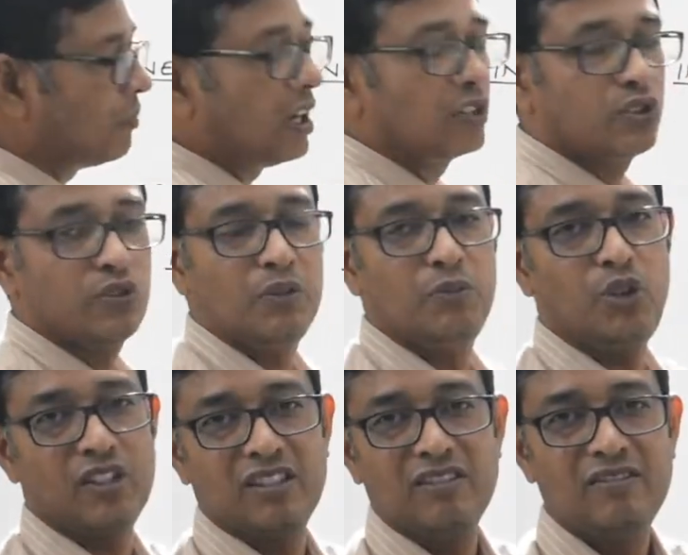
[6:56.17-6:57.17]
mass of the
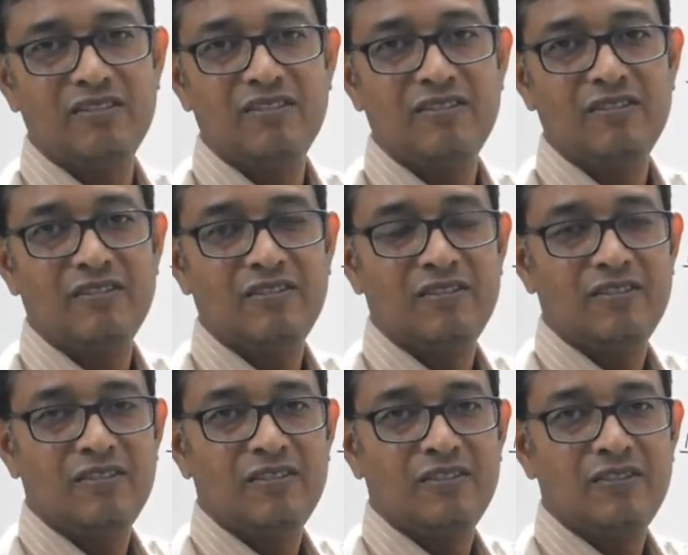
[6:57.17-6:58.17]
body.
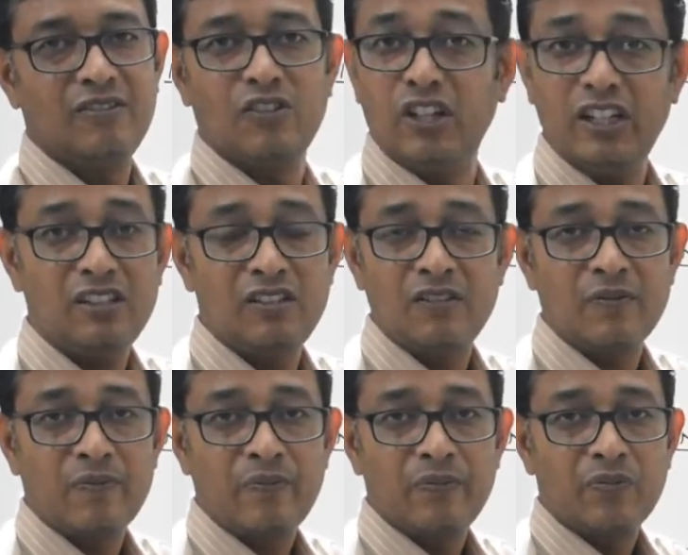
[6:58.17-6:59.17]
Clear?
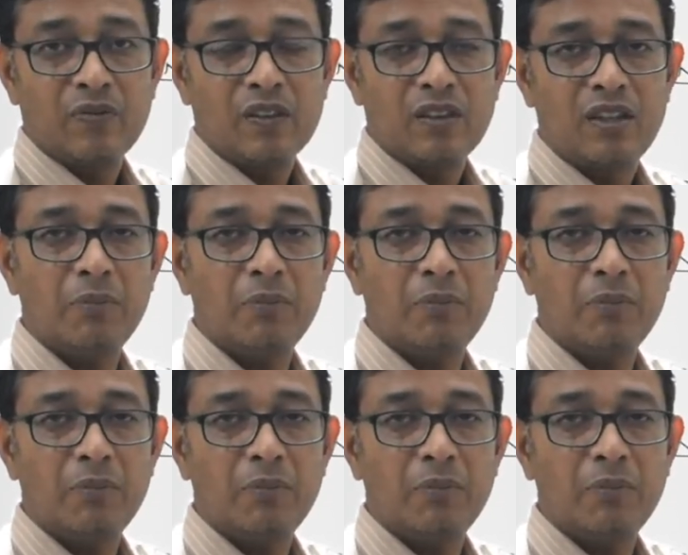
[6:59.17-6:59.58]
The